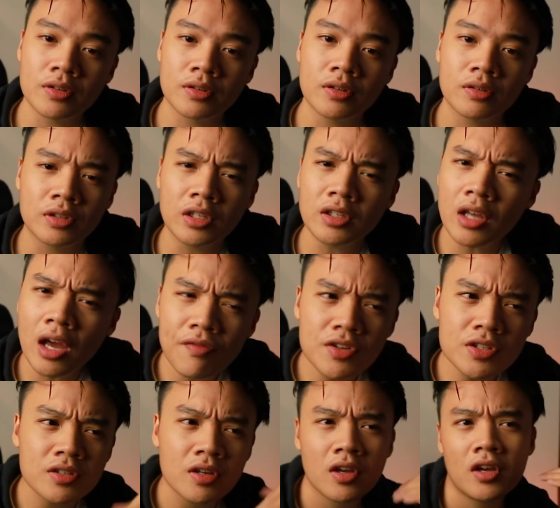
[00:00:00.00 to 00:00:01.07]
They have
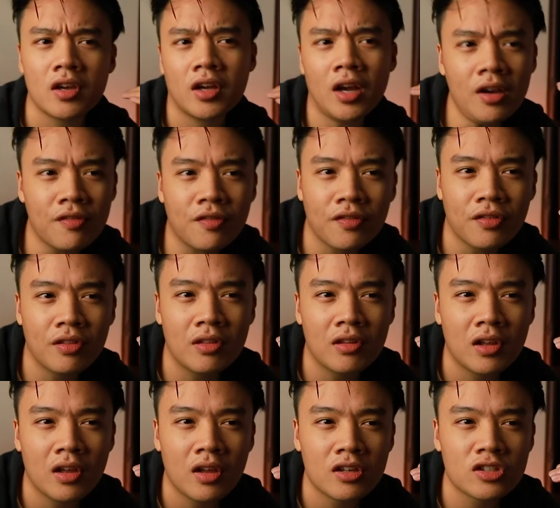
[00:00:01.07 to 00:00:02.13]
this kind of
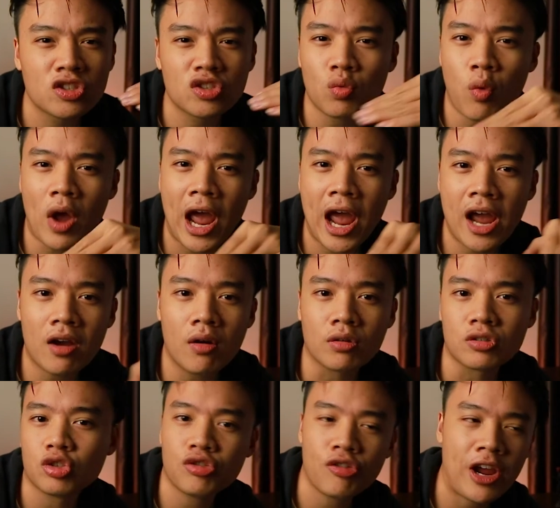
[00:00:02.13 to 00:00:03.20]
swag
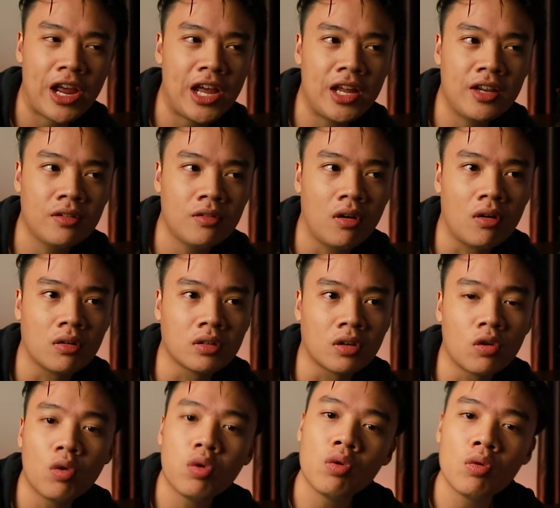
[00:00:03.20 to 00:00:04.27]
or trend or the
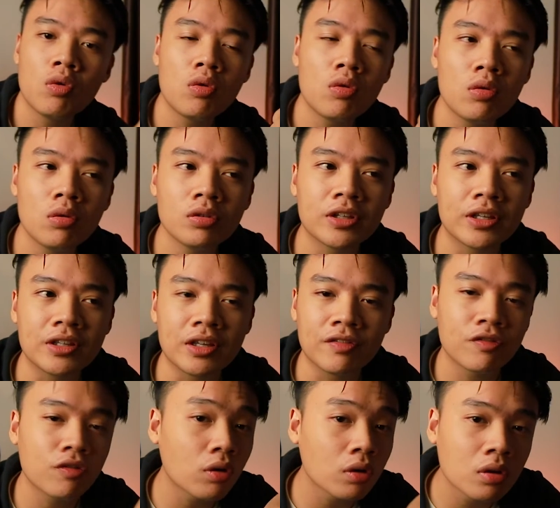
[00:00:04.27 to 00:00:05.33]
cool that they
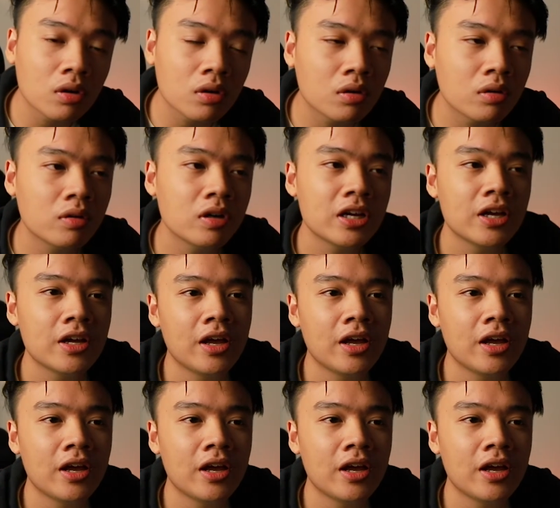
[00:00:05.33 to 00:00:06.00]
follow.